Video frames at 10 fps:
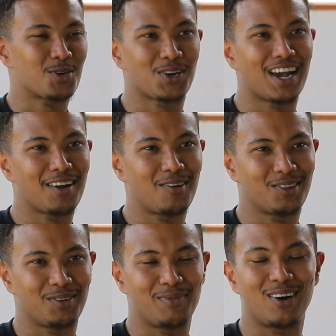should I call
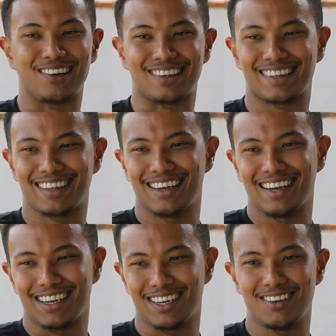the boss?
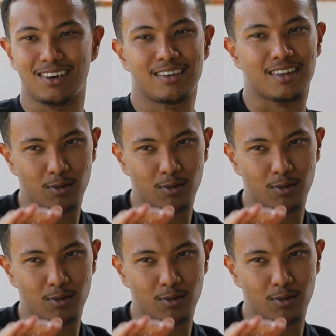Because I